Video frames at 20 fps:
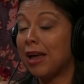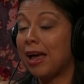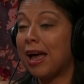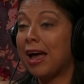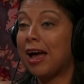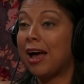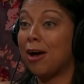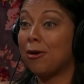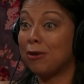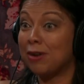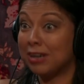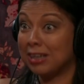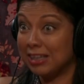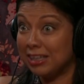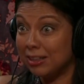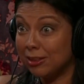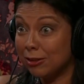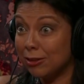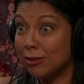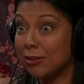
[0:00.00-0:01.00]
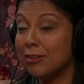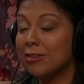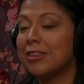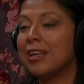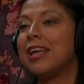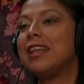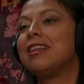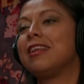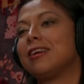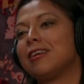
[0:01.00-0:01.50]

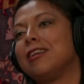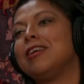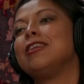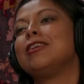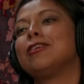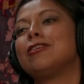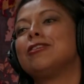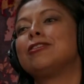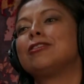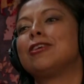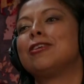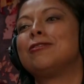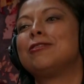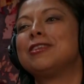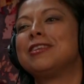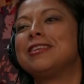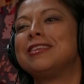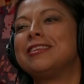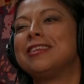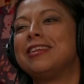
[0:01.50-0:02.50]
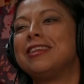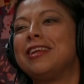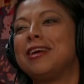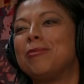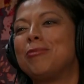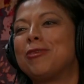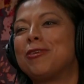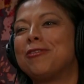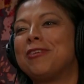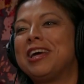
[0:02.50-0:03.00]
and the clinical services that they
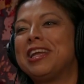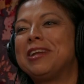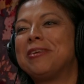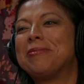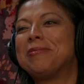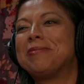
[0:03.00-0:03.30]
provide.